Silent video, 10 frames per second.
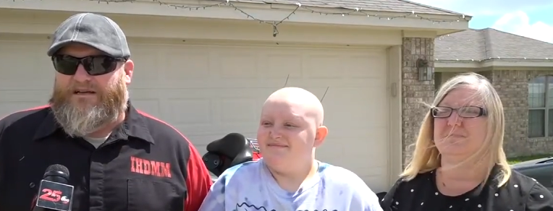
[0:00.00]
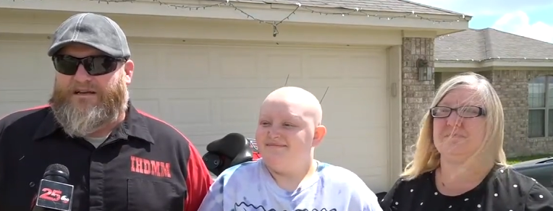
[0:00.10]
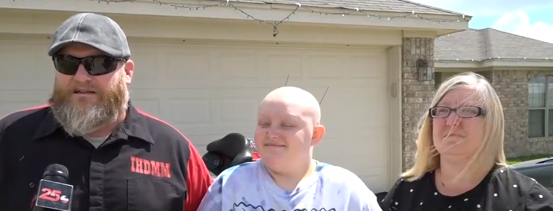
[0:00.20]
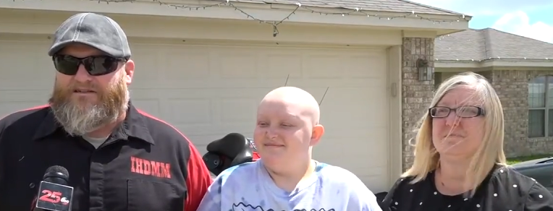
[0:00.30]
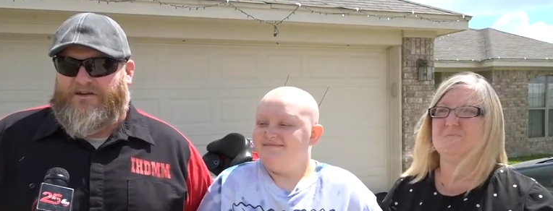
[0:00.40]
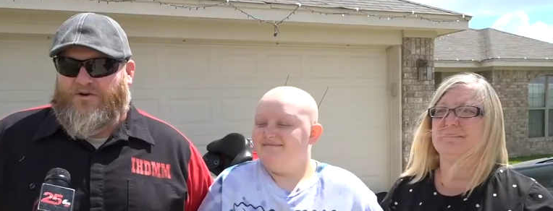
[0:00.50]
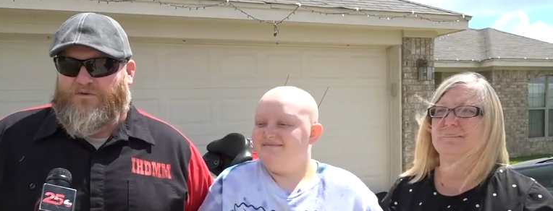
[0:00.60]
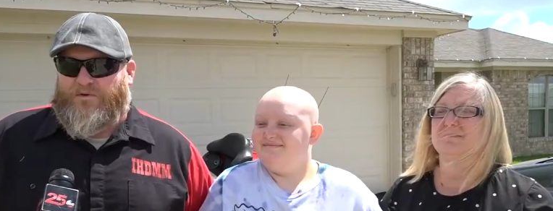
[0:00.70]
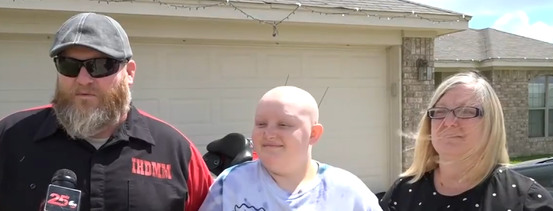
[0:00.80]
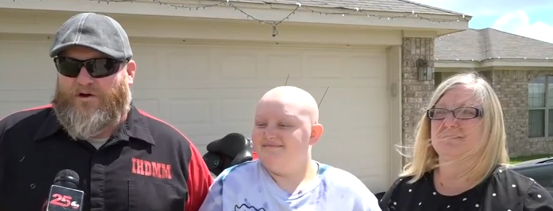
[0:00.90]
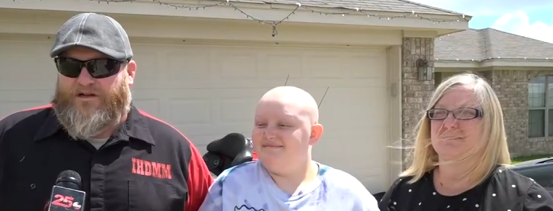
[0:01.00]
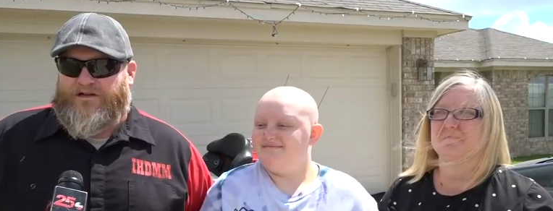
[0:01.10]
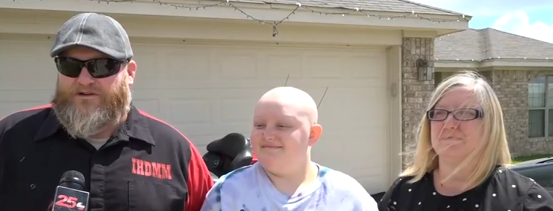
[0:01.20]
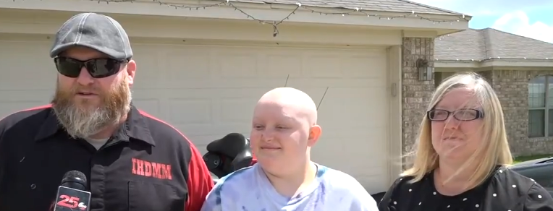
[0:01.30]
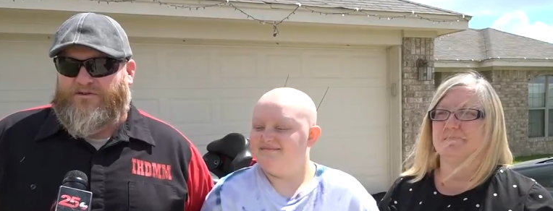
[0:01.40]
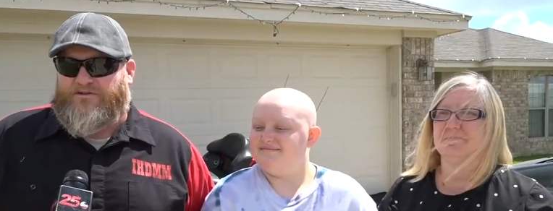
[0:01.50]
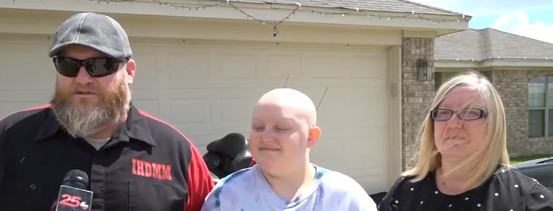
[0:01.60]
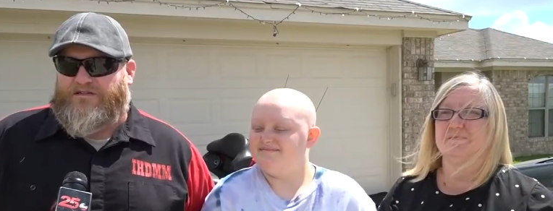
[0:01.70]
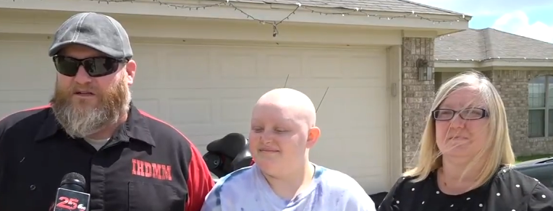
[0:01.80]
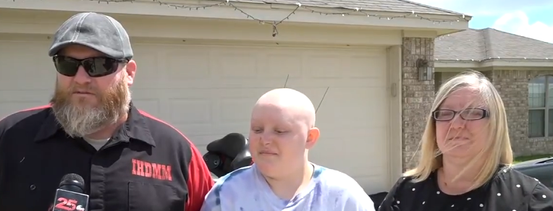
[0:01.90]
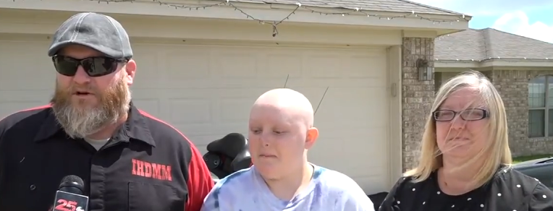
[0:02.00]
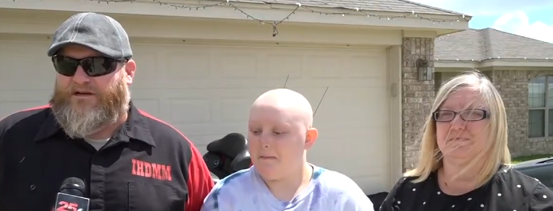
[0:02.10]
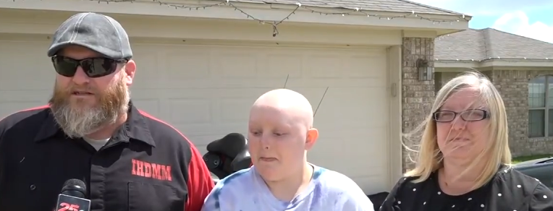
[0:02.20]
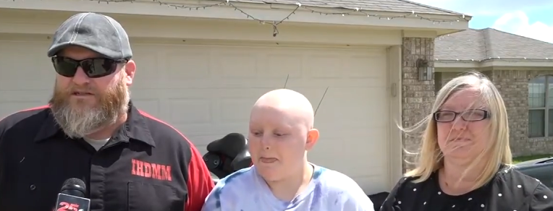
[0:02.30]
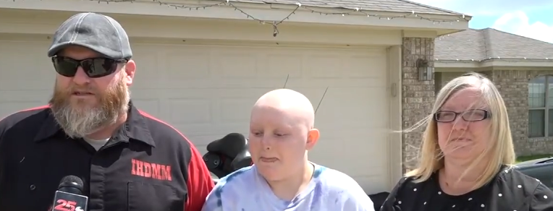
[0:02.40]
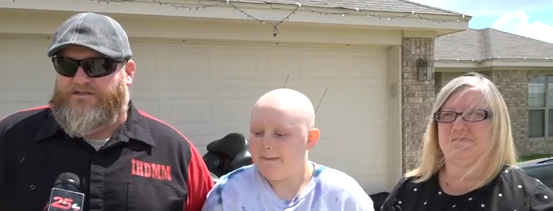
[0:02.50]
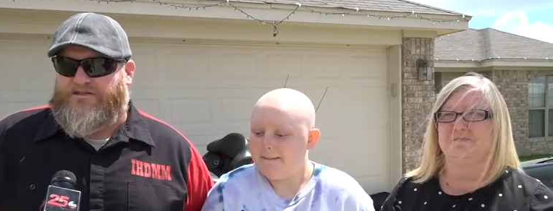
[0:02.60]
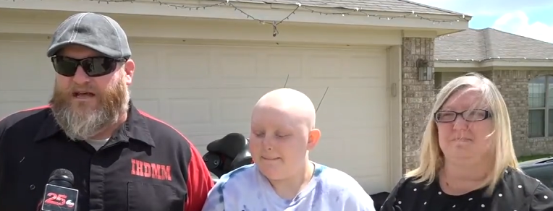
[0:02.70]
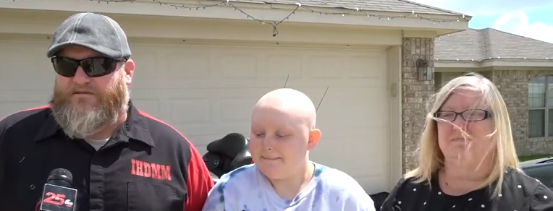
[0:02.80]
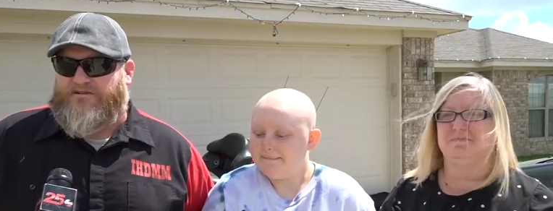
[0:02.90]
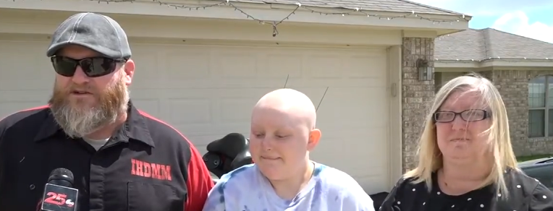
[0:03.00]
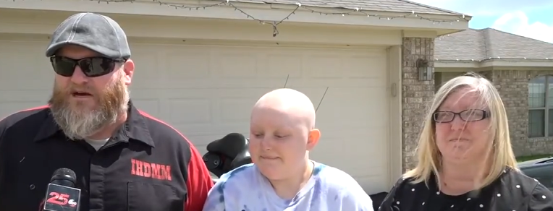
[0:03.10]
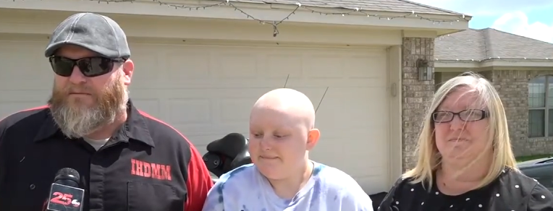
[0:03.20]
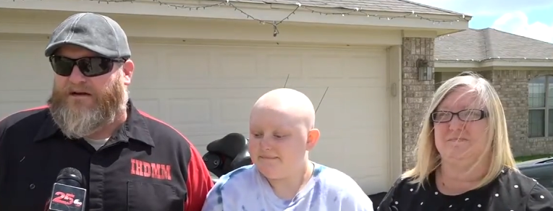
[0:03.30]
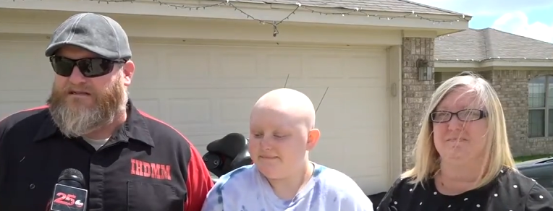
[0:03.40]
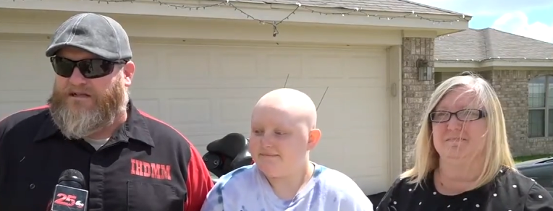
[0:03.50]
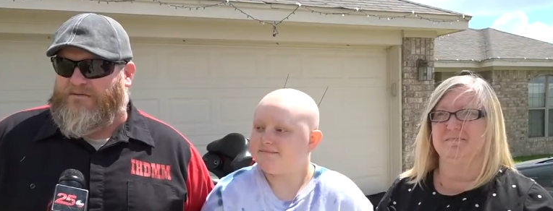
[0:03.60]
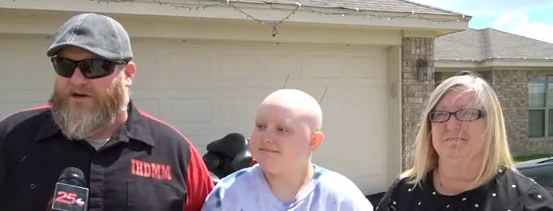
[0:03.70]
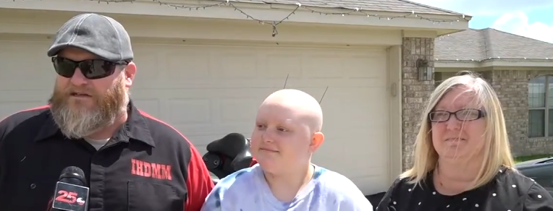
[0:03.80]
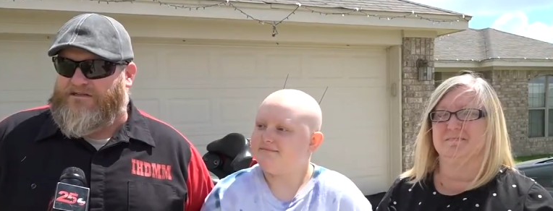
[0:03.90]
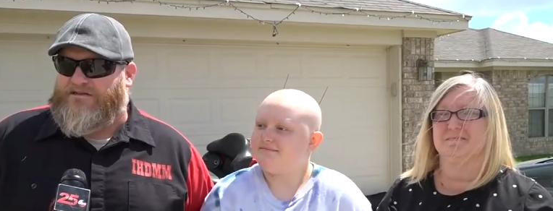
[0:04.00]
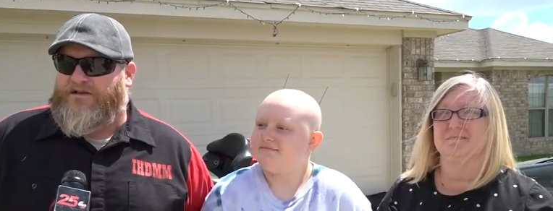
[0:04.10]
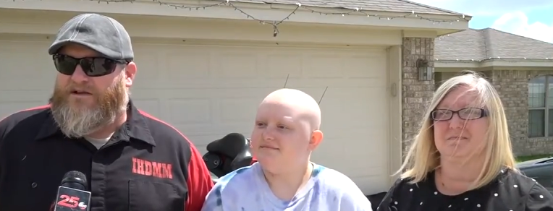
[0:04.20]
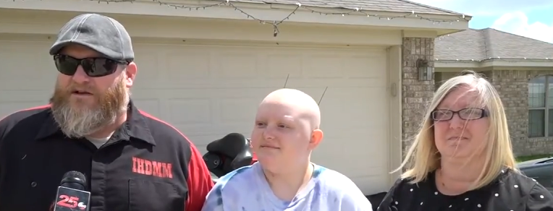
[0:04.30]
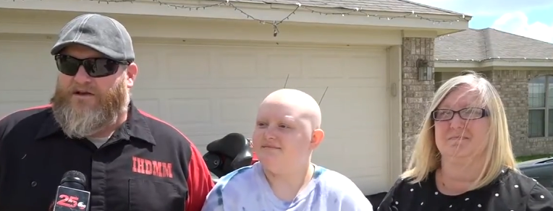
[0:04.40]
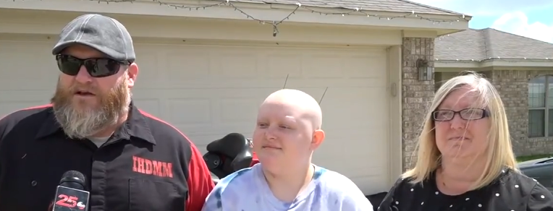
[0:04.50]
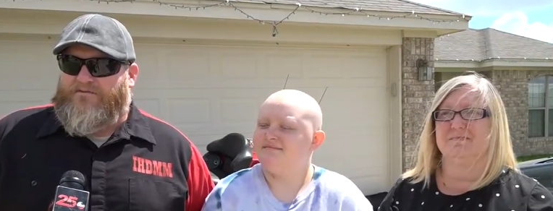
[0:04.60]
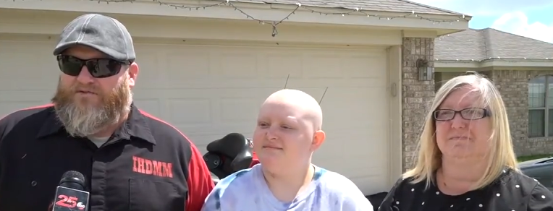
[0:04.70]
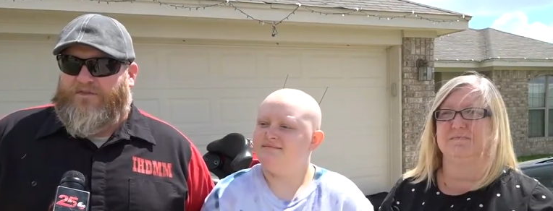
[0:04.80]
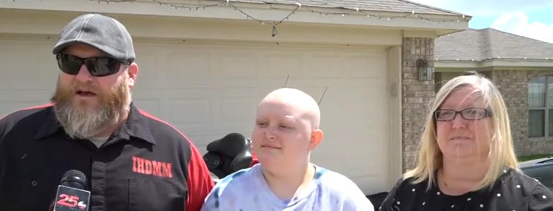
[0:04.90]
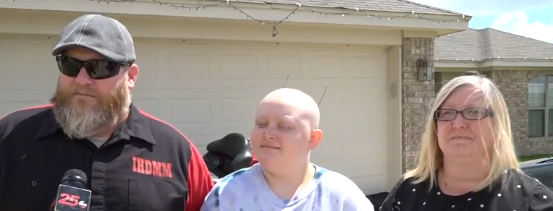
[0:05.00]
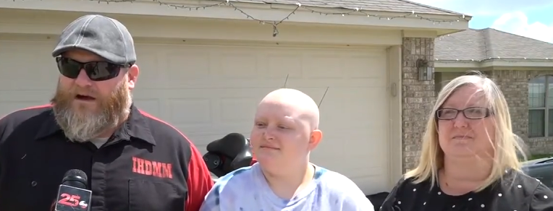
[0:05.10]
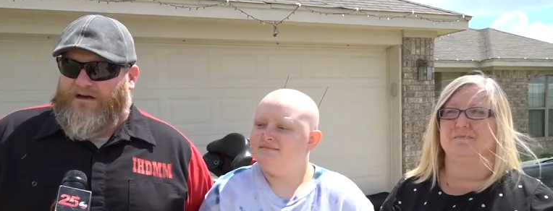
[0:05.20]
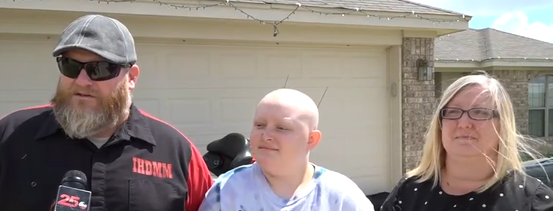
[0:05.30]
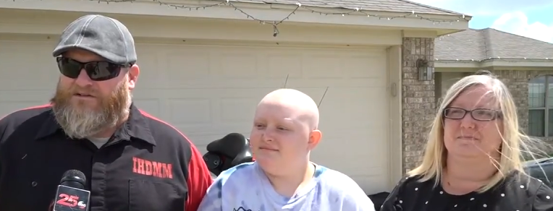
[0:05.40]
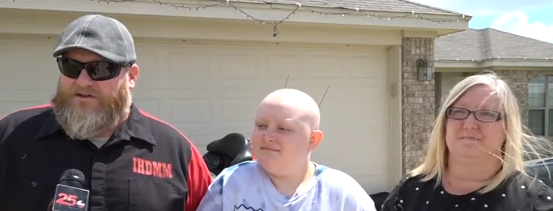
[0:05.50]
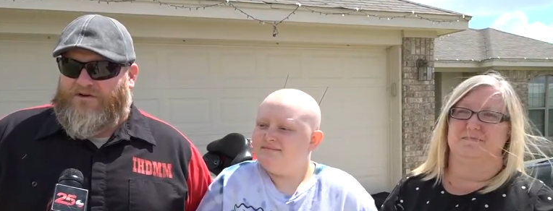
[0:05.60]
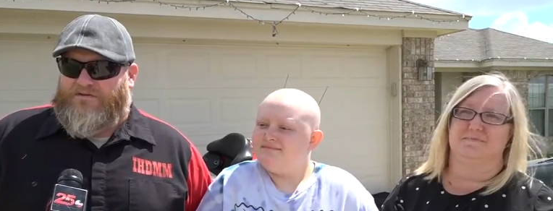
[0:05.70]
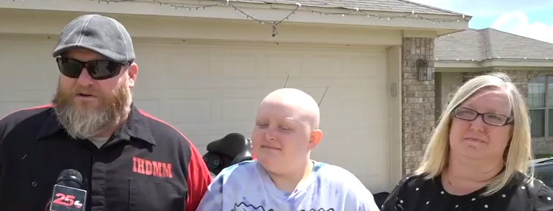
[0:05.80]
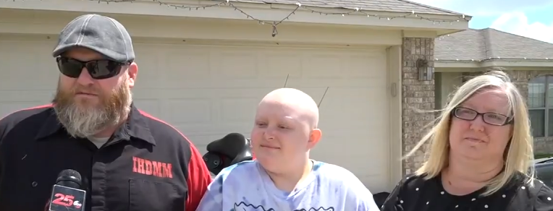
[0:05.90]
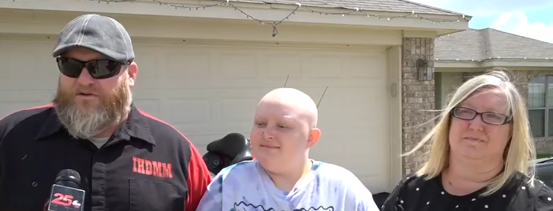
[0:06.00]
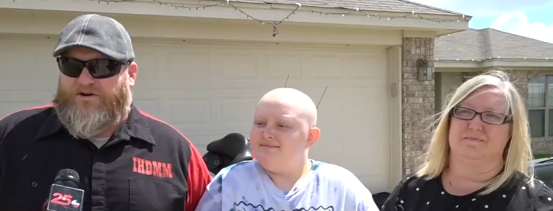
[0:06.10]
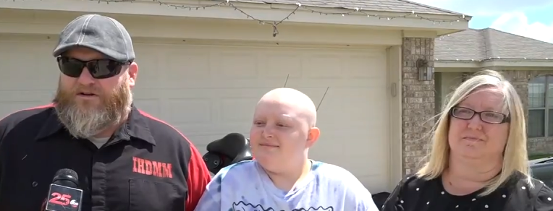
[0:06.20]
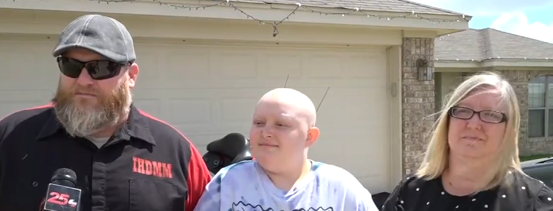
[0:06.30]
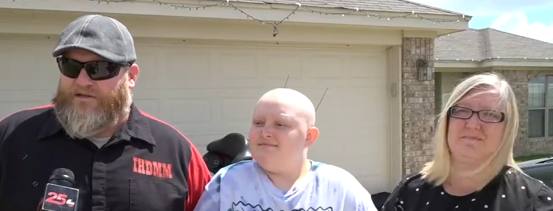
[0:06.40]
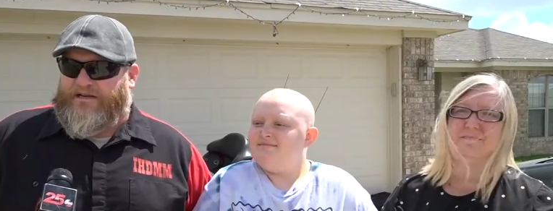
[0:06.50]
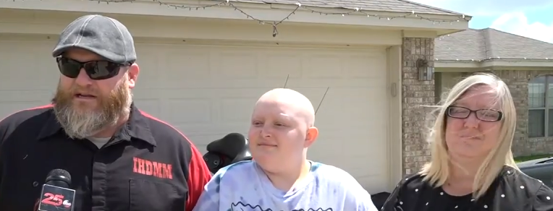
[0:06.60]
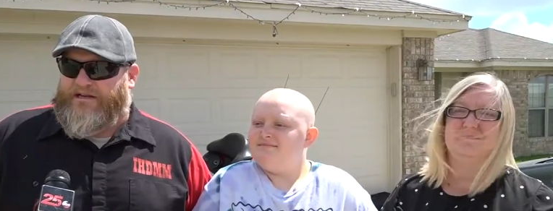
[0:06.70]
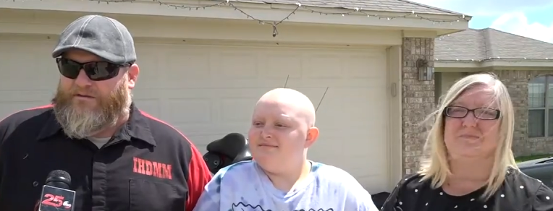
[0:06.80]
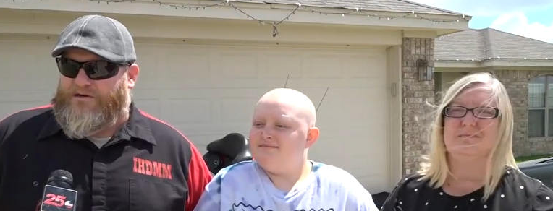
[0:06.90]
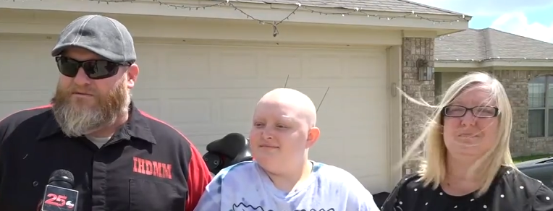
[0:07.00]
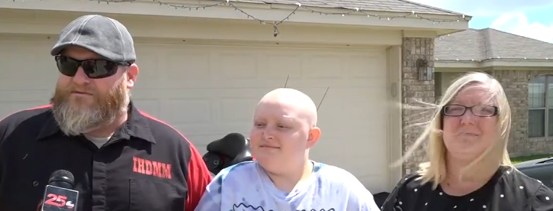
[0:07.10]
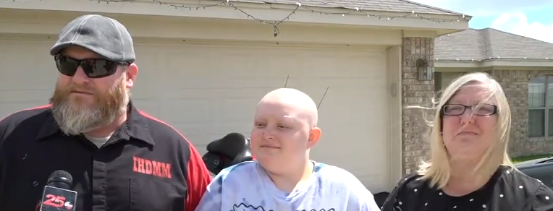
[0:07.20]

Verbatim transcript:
Speaker 1: And so we wanted to do a little celebration and just have a drive-by celebration for that milestone of her completing chemo.